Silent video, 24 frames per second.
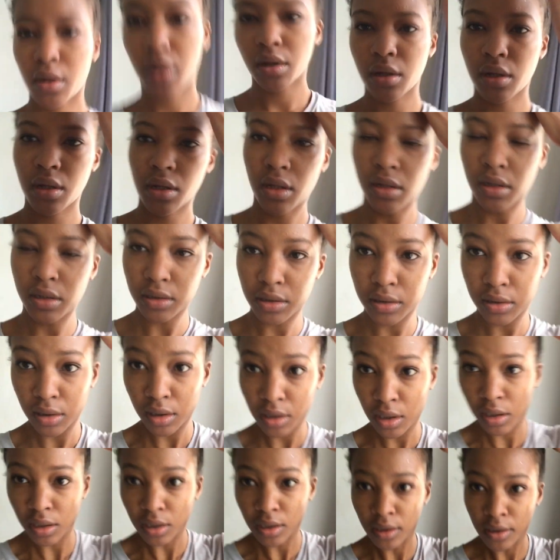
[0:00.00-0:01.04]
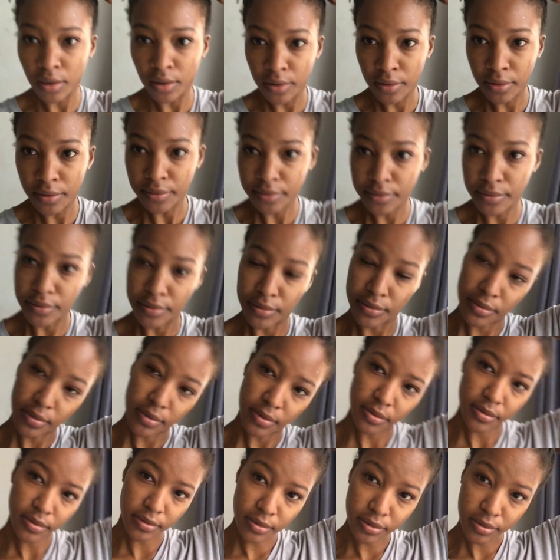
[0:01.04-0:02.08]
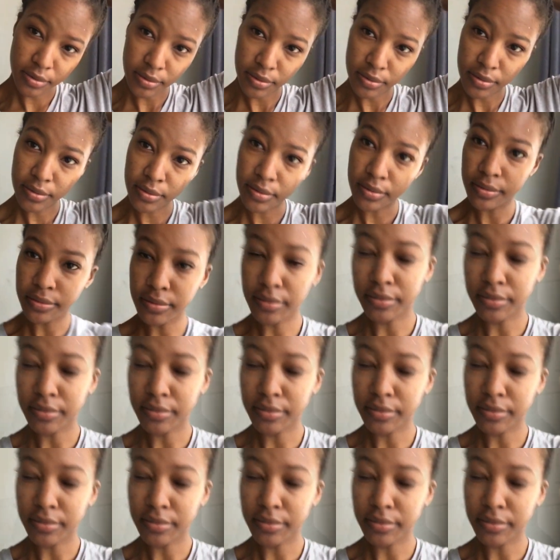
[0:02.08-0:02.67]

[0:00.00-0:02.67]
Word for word: like took the steps to actually be back.